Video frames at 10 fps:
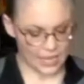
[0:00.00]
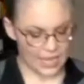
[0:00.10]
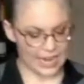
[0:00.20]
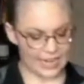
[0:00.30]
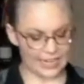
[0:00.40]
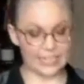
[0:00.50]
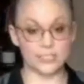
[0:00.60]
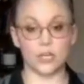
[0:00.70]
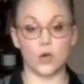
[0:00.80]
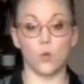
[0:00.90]
It is
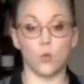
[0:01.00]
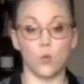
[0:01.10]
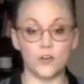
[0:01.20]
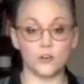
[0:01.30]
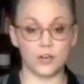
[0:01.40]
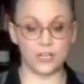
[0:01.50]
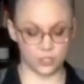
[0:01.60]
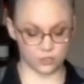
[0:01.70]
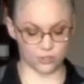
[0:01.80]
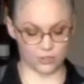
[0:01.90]
one
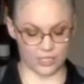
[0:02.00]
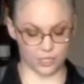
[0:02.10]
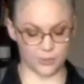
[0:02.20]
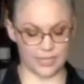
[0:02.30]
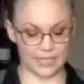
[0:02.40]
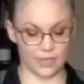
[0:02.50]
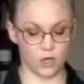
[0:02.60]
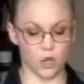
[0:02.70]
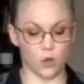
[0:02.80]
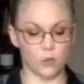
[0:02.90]
directional stretch, meaning
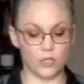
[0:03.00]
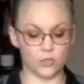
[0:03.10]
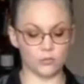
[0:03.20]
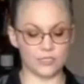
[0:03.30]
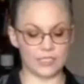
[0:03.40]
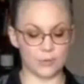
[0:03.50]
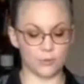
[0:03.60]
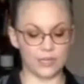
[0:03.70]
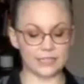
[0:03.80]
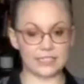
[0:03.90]
when you
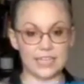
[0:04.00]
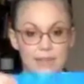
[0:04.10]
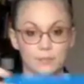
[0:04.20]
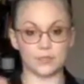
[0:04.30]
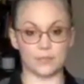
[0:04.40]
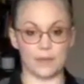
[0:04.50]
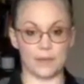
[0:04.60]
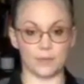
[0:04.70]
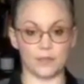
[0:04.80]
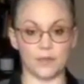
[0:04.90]
separate the tape with the
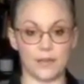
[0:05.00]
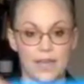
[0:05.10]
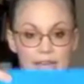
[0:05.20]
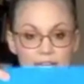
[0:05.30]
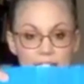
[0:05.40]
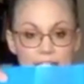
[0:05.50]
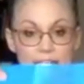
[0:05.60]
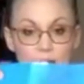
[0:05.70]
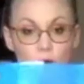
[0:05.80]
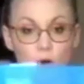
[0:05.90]
paper on the back,
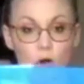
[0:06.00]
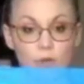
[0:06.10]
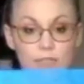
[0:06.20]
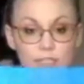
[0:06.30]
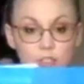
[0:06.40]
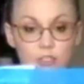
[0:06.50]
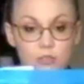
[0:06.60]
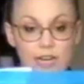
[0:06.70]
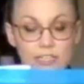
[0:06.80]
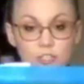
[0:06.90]
it'll only
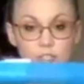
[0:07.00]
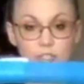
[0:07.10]
stretch